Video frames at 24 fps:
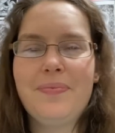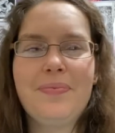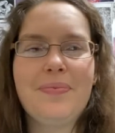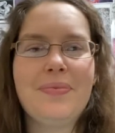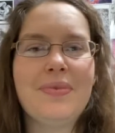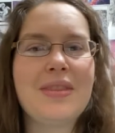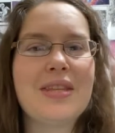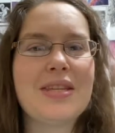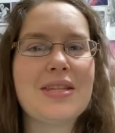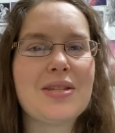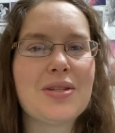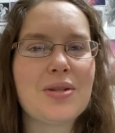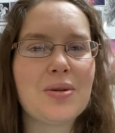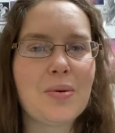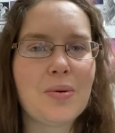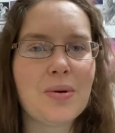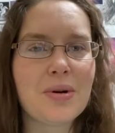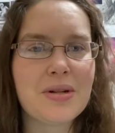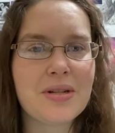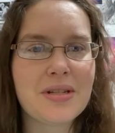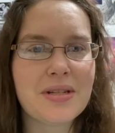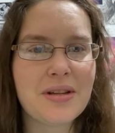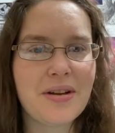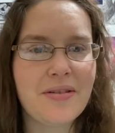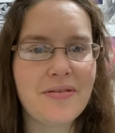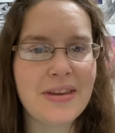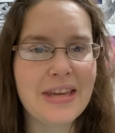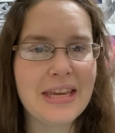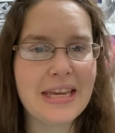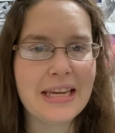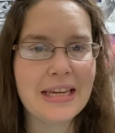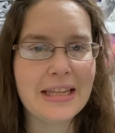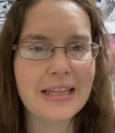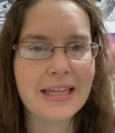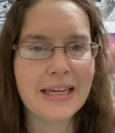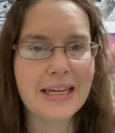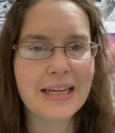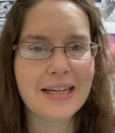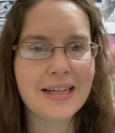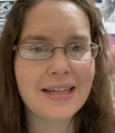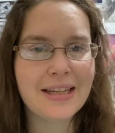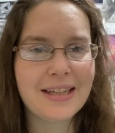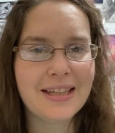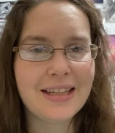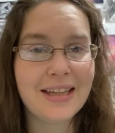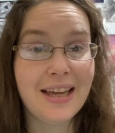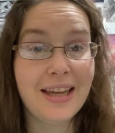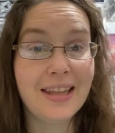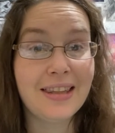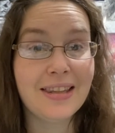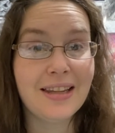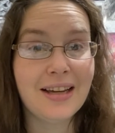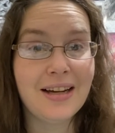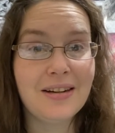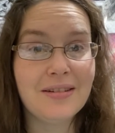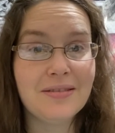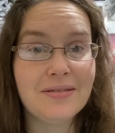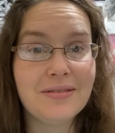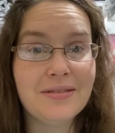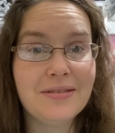the source of healing and love.